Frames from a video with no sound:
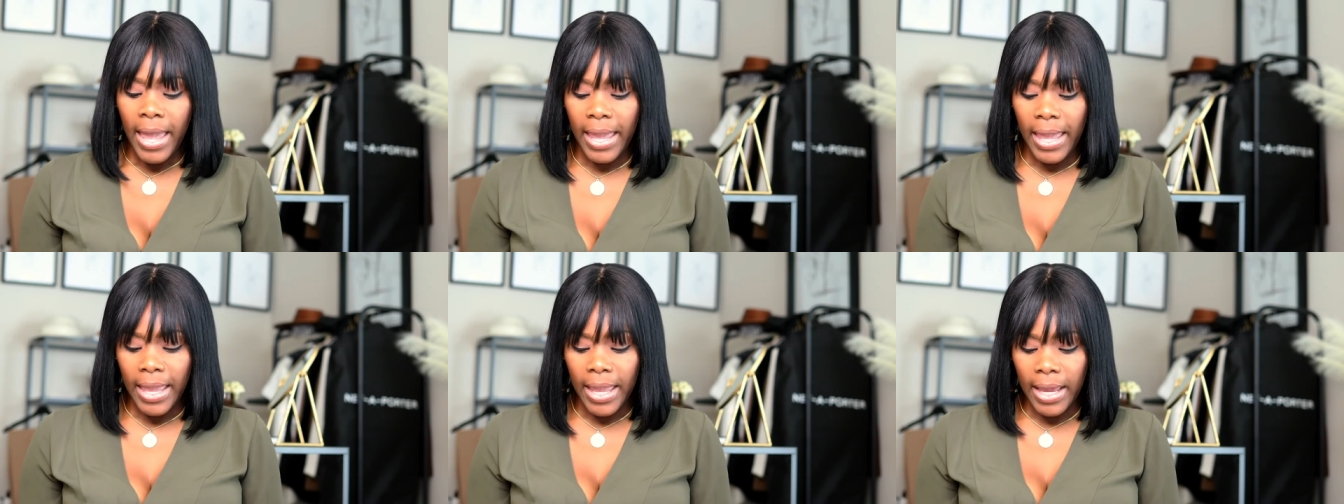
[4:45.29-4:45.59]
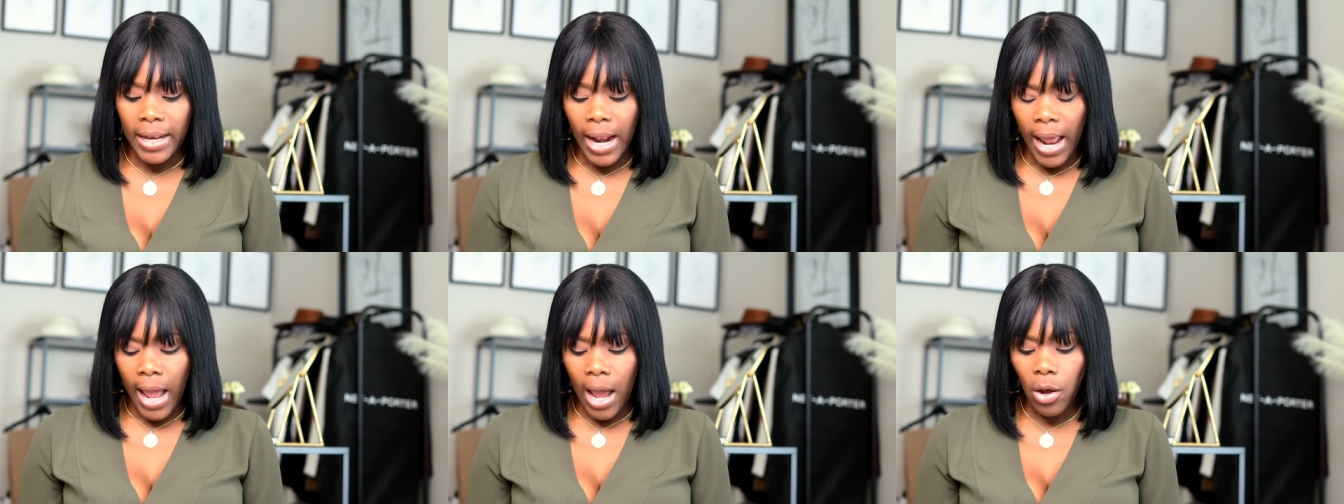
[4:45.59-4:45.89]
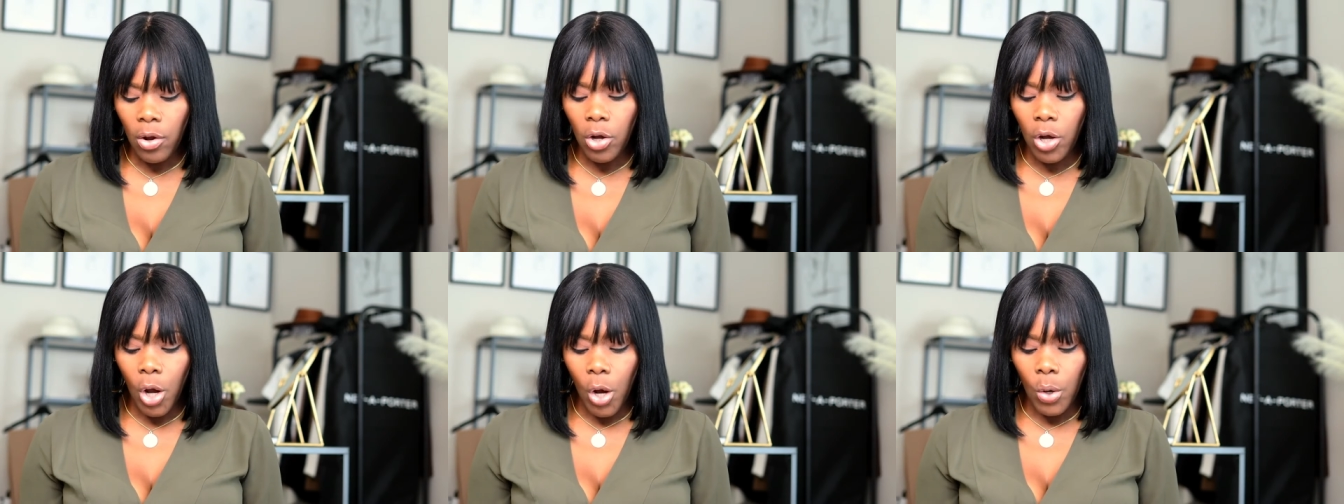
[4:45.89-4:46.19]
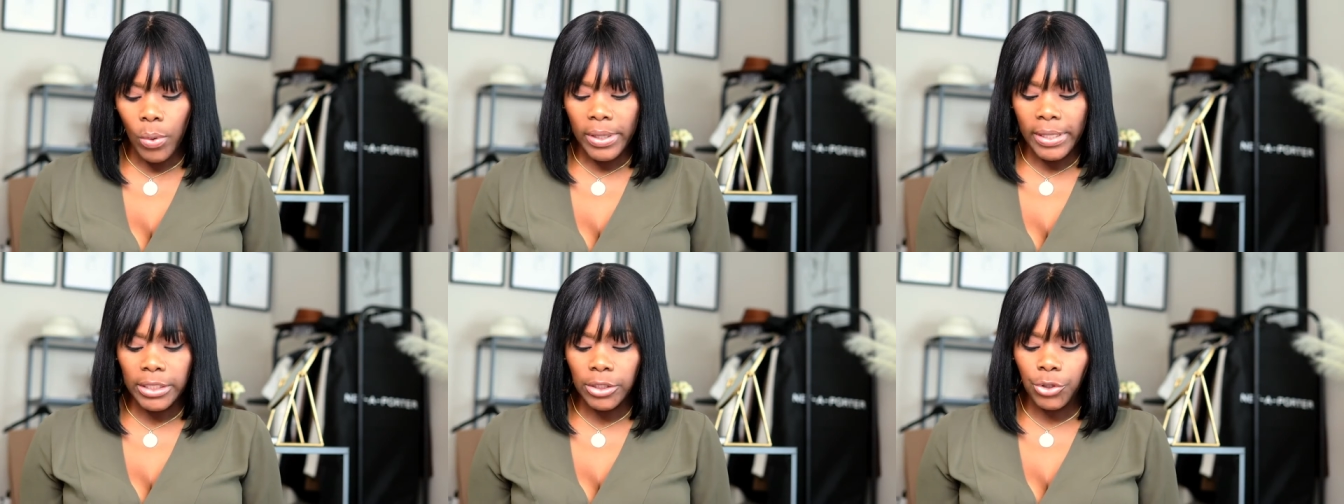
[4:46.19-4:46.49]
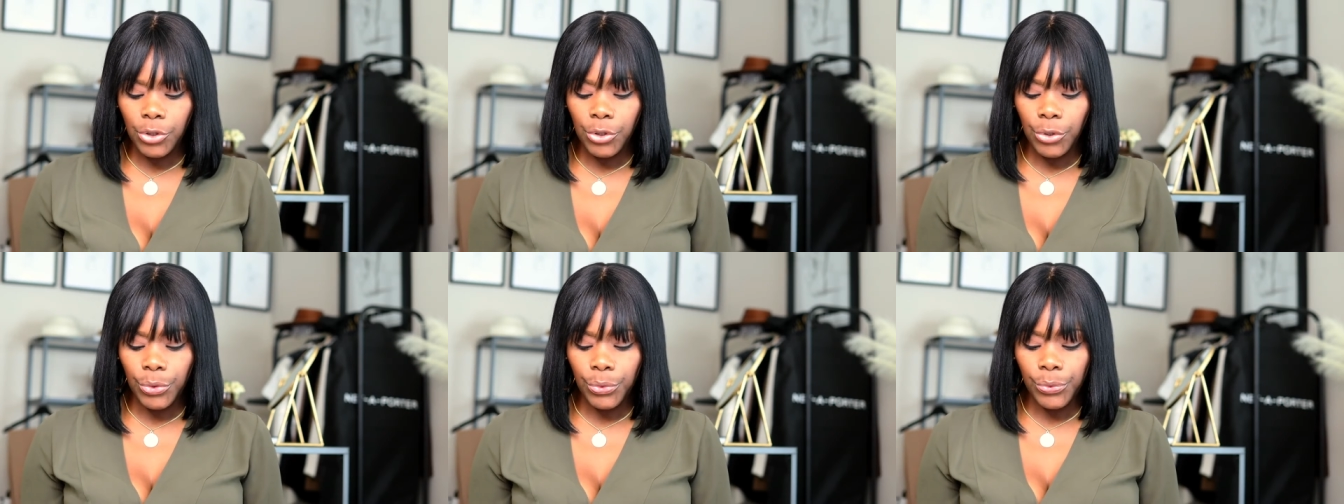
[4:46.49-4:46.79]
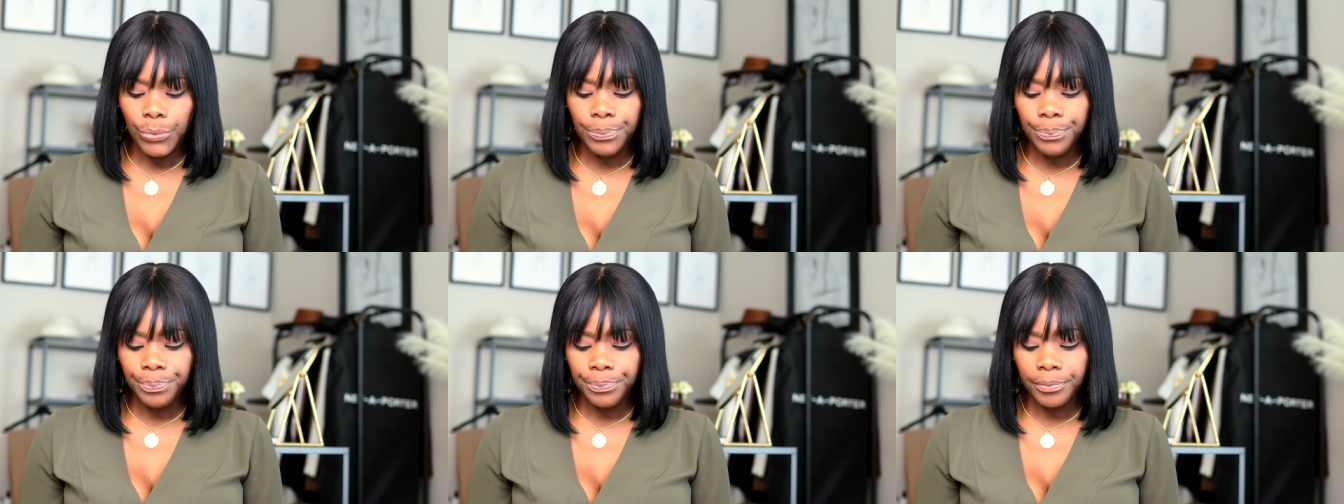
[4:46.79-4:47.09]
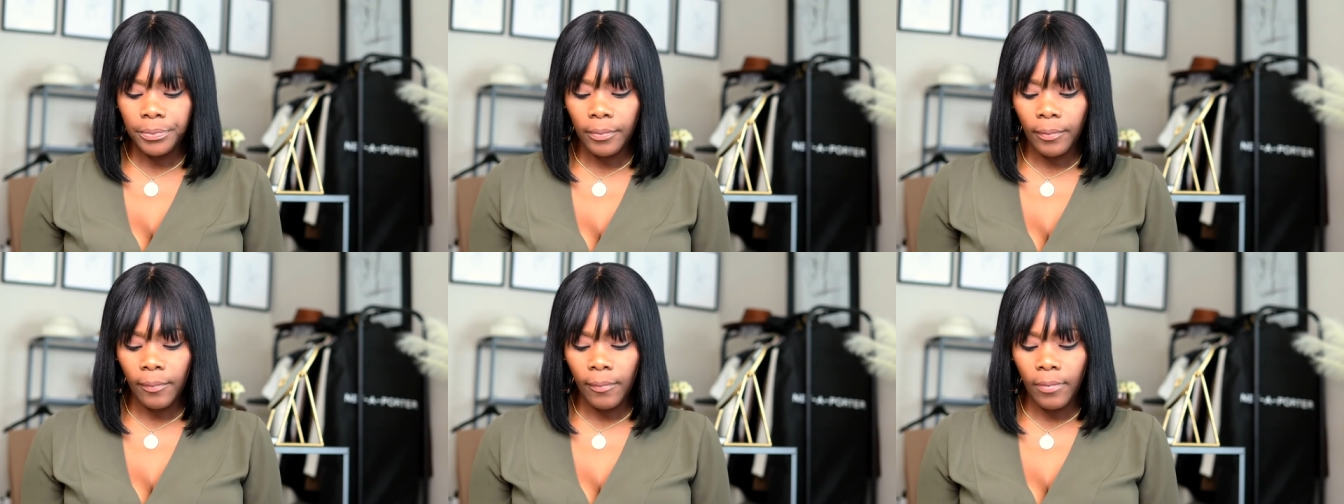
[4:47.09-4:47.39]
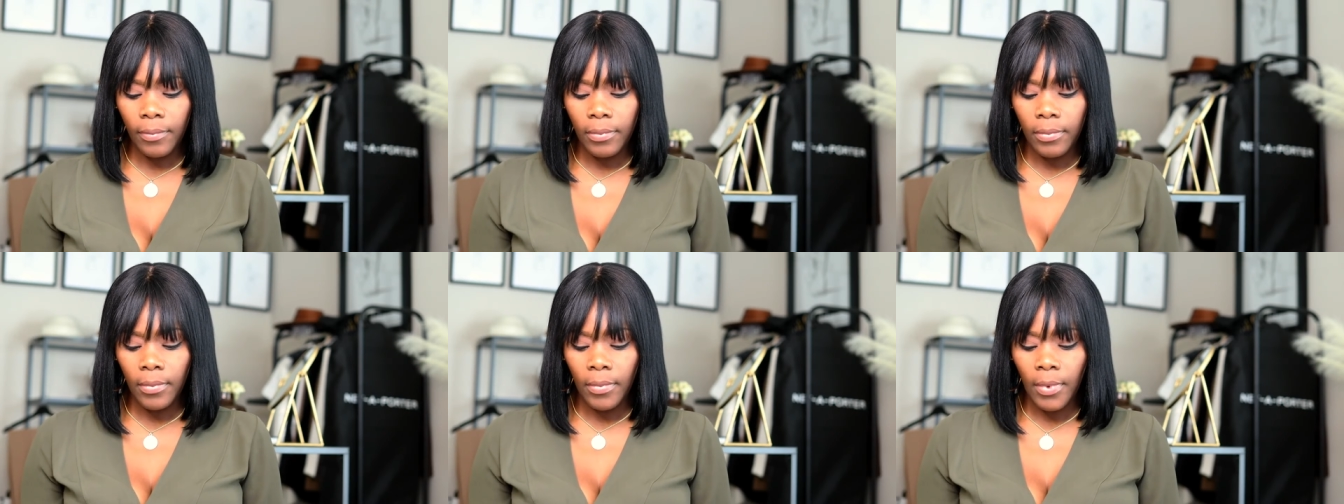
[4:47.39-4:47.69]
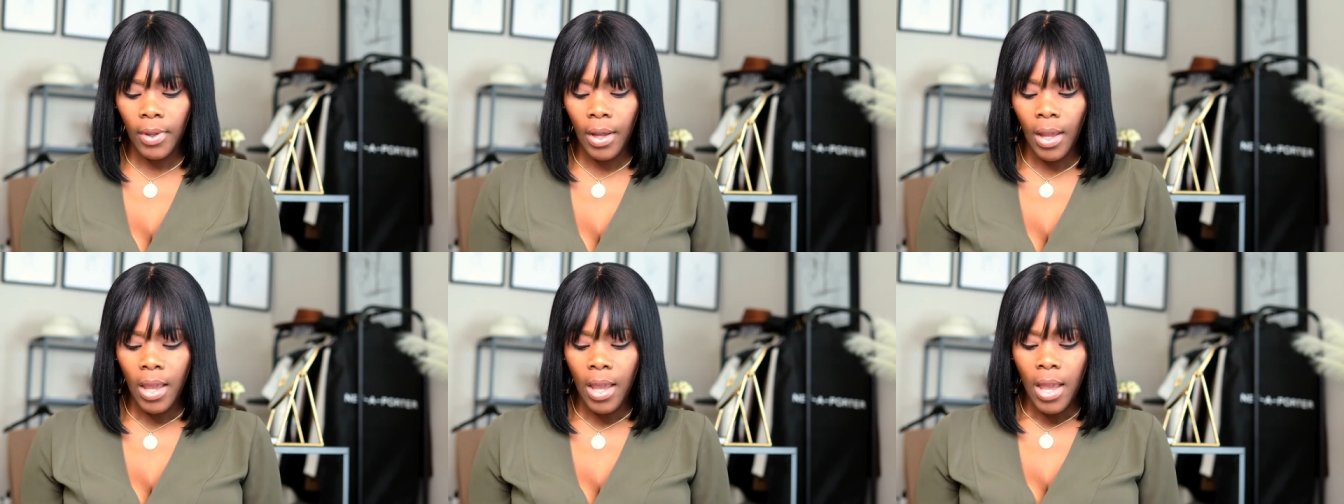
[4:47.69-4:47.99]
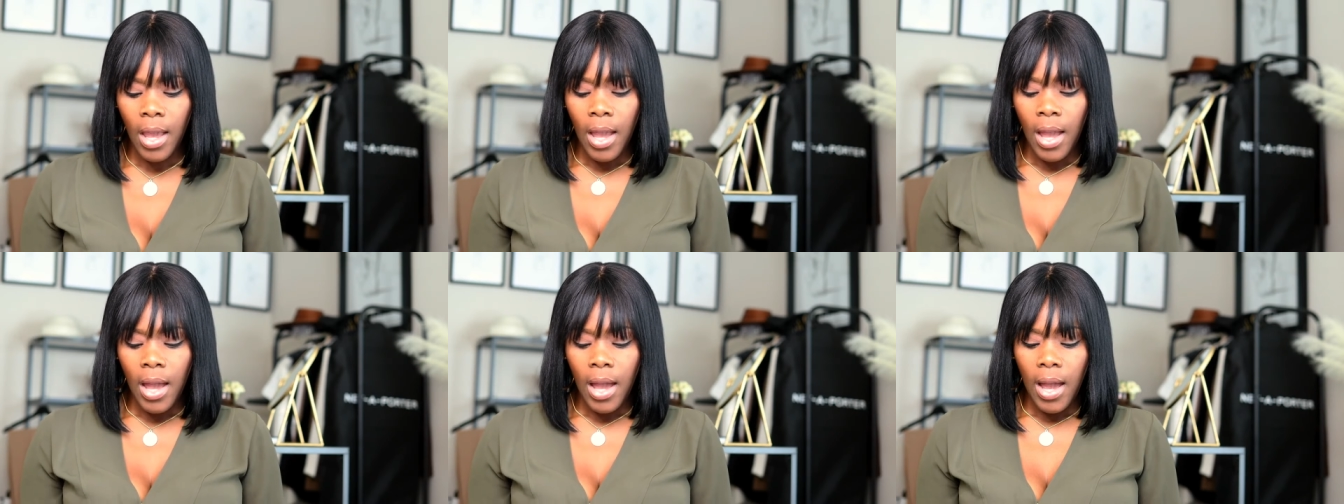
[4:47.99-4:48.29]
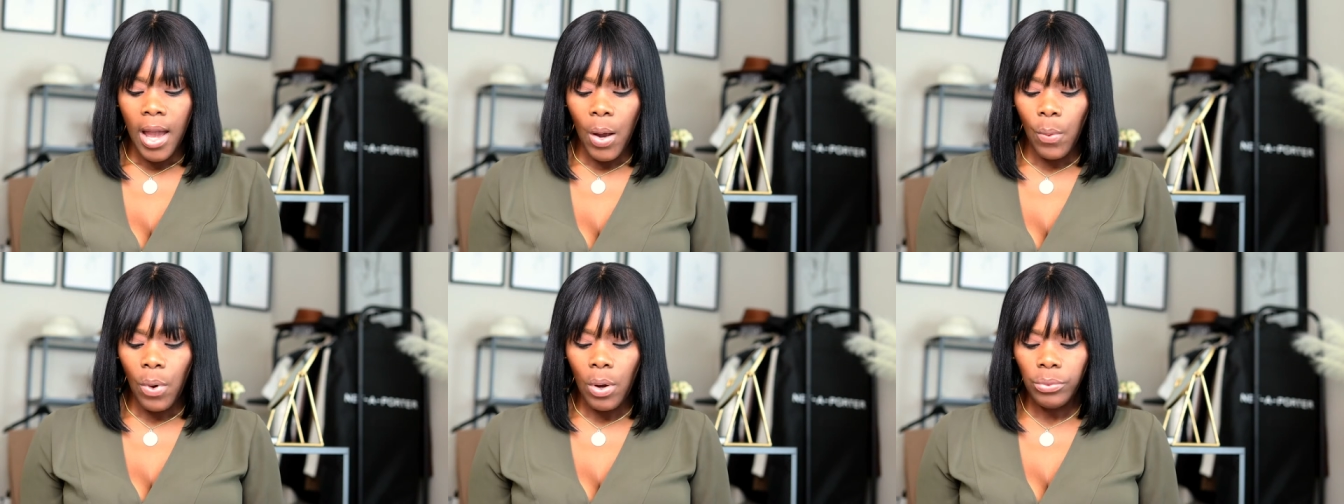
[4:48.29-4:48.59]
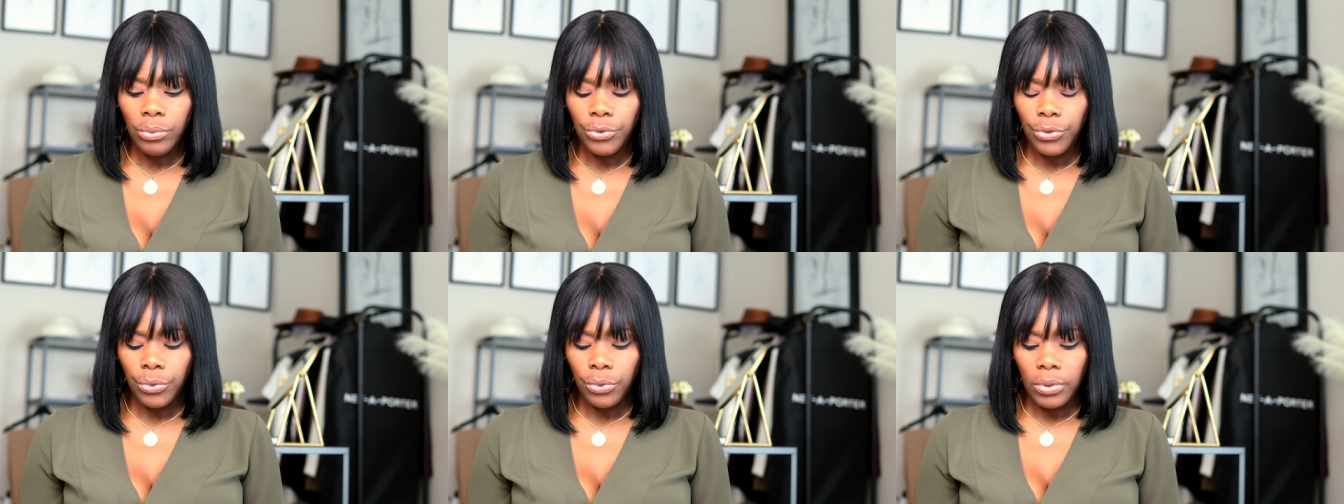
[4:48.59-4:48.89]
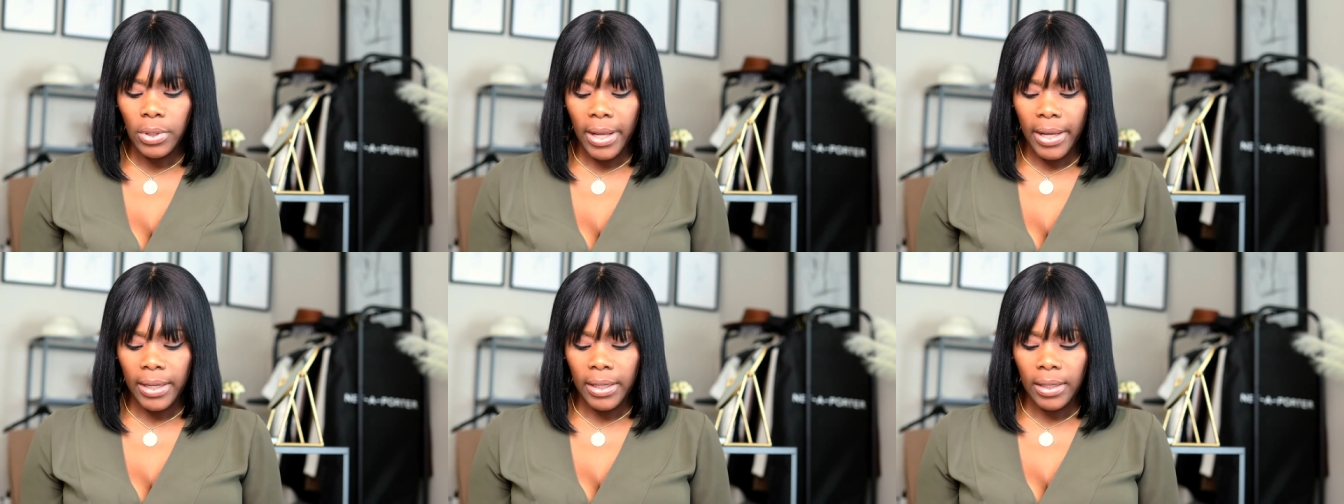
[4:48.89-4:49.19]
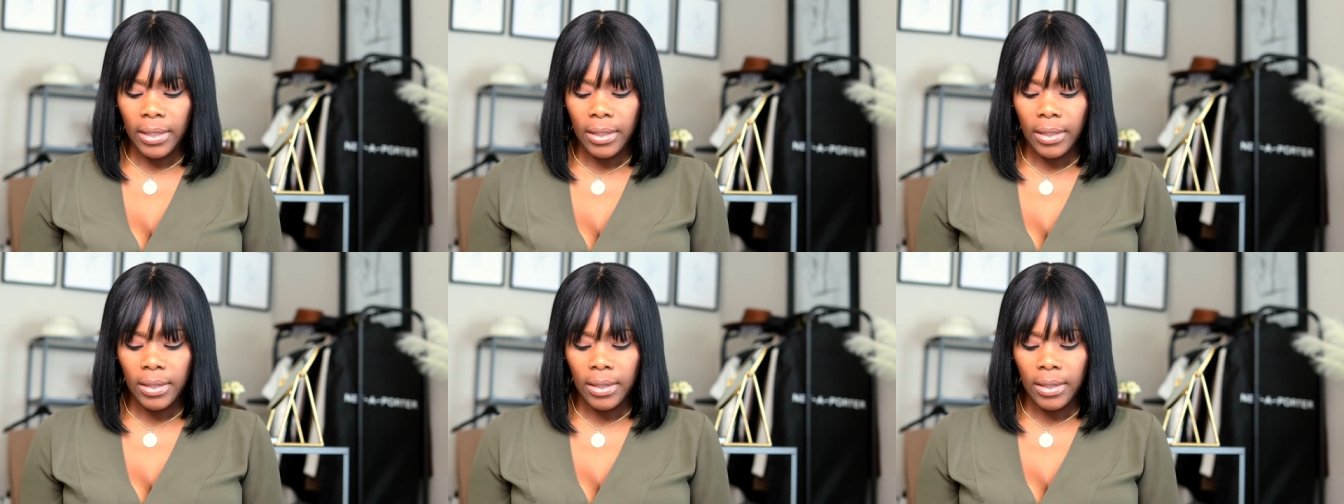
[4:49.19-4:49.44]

And I'll go into, I won't do like